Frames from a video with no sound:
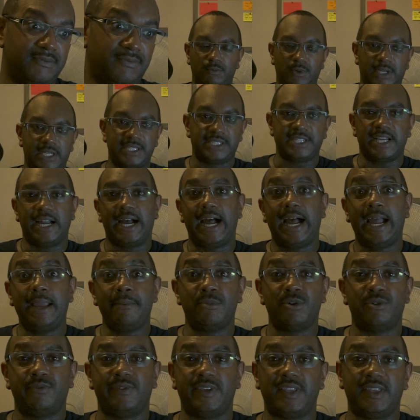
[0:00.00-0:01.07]
which
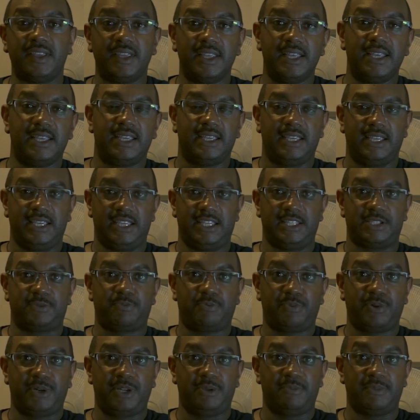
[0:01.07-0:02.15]
iMovie is
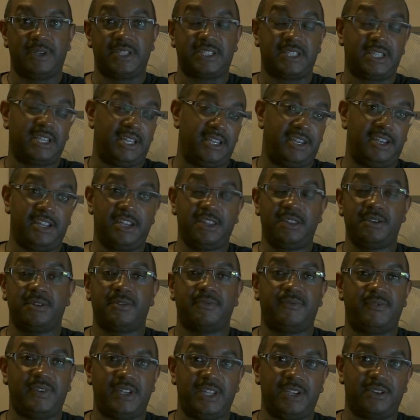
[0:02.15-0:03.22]
pretty much another
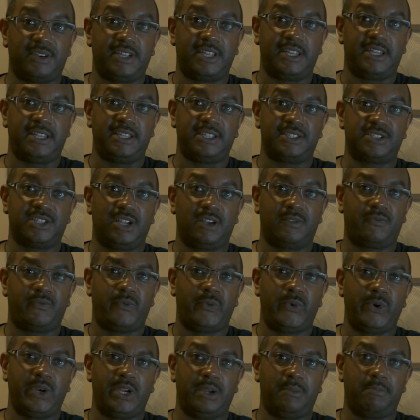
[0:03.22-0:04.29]
video editing
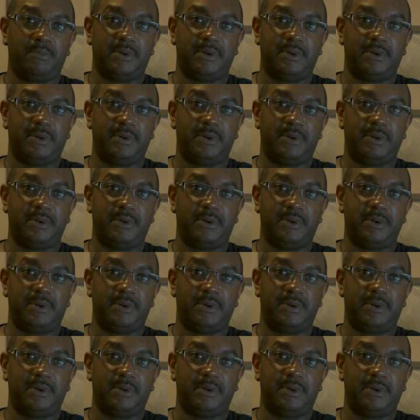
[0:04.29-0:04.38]
software,